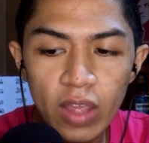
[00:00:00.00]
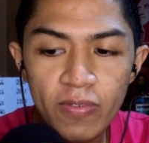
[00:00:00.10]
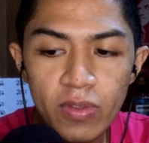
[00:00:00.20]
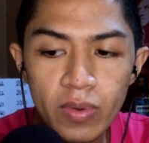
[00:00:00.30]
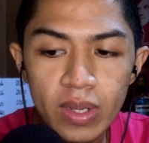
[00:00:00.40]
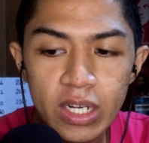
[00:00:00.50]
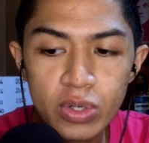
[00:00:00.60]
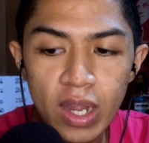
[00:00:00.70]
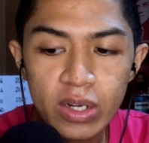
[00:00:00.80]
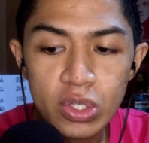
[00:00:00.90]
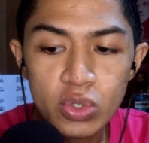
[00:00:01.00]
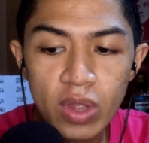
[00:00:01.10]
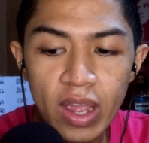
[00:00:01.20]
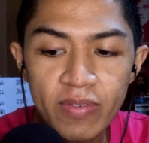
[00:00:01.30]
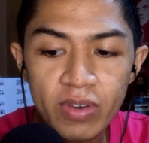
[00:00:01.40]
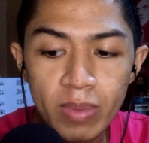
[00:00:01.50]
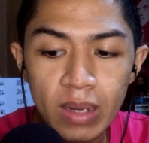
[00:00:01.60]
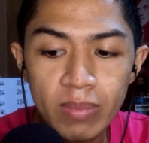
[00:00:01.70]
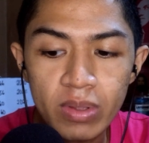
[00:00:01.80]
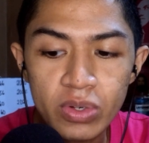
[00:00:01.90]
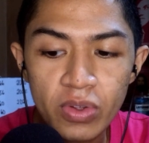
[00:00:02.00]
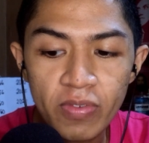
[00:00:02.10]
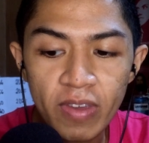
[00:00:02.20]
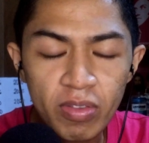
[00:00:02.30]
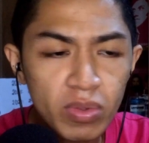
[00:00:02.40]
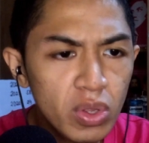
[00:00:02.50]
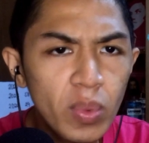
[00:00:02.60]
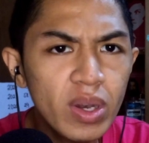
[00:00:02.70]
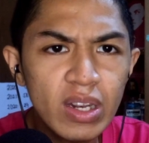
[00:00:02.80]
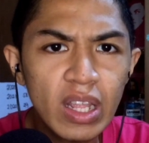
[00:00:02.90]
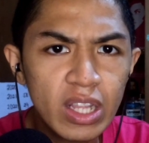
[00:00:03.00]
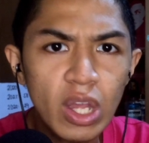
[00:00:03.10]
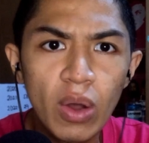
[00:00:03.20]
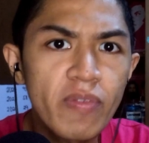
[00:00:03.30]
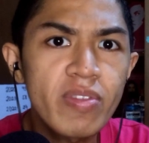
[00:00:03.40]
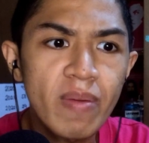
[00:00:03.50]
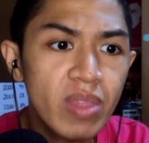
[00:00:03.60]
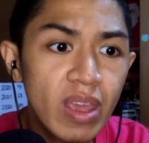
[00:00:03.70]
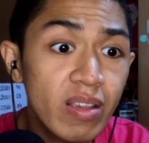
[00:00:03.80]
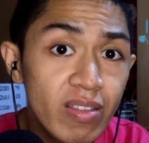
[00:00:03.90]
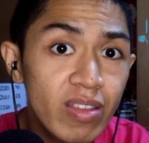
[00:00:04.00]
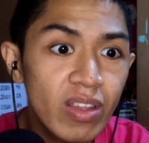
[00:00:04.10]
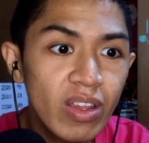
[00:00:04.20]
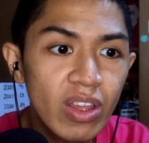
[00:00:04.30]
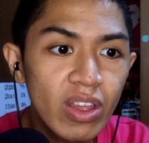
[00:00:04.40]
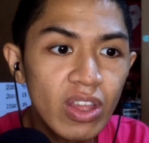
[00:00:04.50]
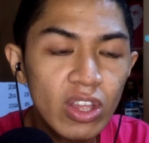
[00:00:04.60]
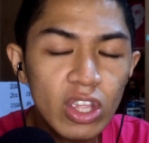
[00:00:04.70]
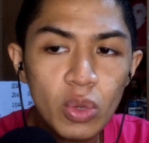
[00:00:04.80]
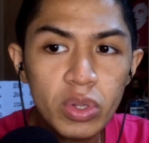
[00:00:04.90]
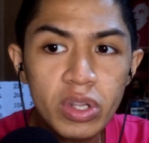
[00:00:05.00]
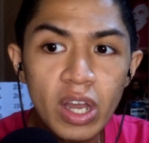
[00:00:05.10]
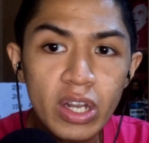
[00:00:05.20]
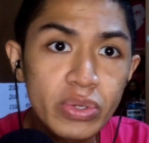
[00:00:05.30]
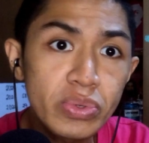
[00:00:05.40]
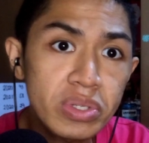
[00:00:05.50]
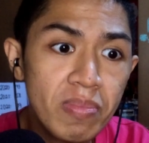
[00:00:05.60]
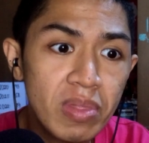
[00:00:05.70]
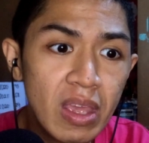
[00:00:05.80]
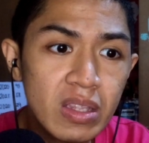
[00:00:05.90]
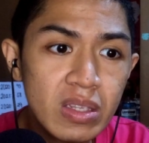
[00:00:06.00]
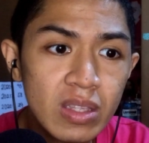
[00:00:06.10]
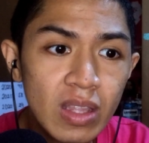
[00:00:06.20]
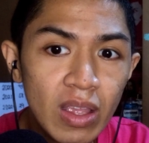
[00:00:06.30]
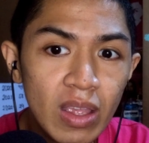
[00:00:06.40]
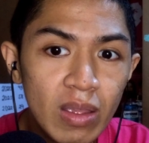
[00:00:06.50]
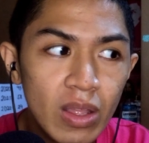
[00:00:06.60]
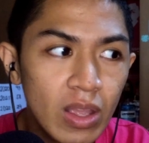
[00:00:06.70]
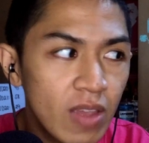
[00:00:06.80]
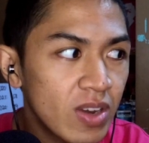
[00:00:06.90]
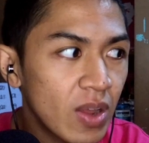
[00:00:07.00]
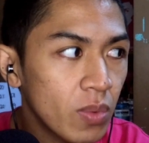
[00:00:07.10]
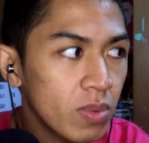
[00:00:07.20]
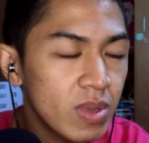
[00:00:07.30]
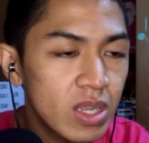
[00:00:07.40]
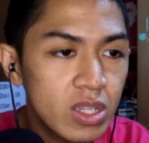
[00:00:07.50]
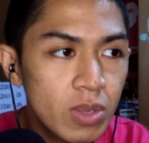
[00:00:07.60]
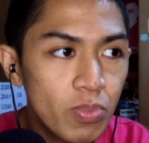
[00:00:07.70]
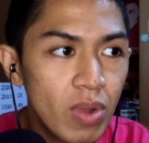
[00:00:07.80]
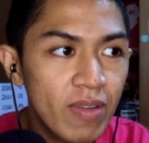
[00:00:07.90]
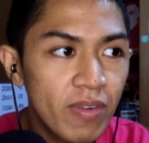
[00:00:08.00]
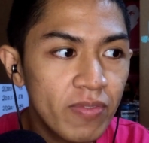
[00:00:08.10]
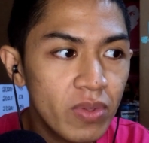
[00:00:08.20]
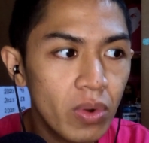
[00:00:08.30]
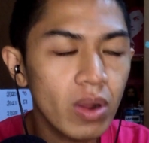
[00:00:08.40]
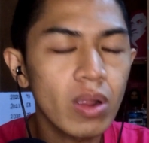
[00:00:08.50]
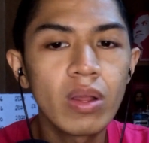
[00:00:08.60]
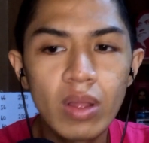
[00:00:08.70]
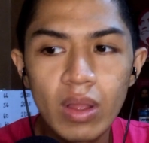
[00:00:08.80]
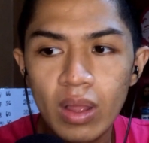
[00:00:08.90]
if you really try to strive to become a true faithful, you would let go of some things. You would not do some things. Even that would mean deprive of your